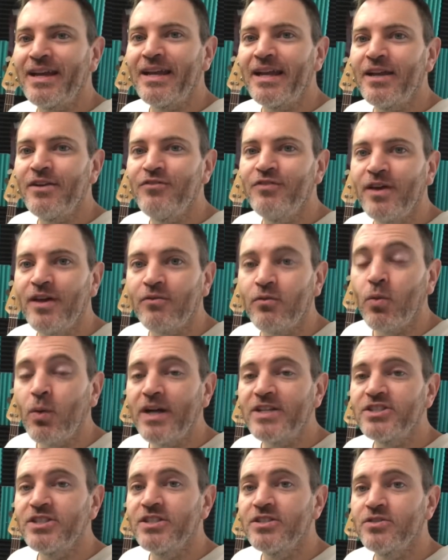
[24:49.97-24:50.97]
And if you have
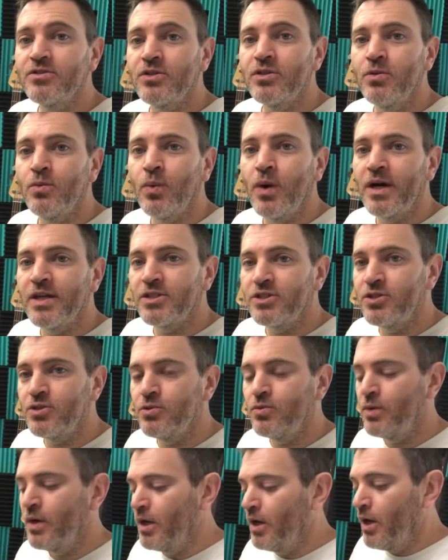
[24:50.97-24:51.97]
questions or you want
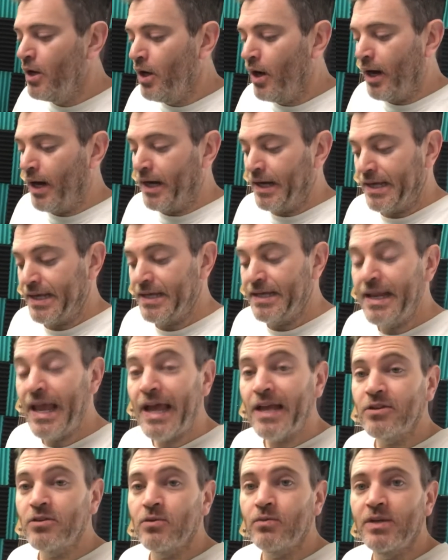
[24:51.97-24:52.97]
to uh,
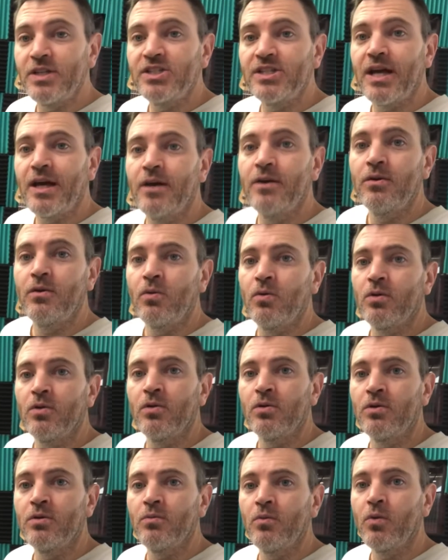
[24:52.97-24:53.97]
connect or reach out or
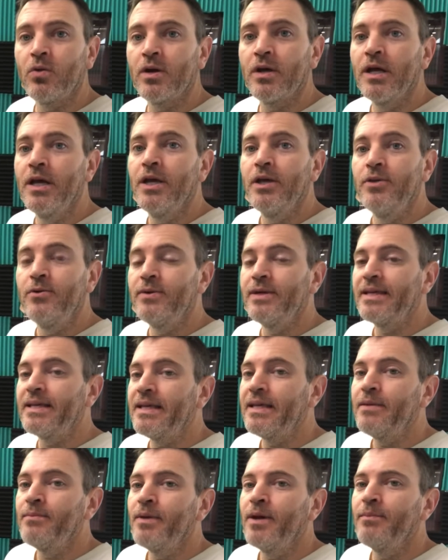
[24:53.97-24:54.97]
learn more, you can
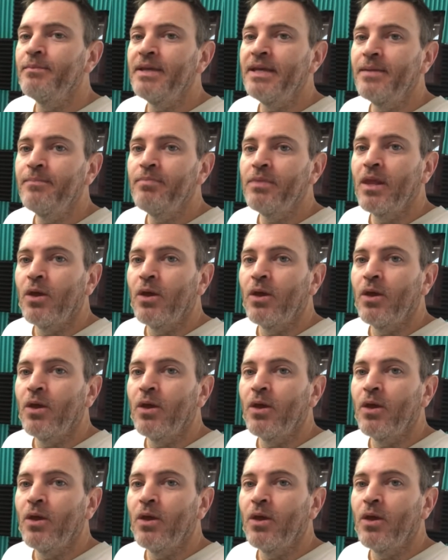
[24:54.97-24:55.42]
email me,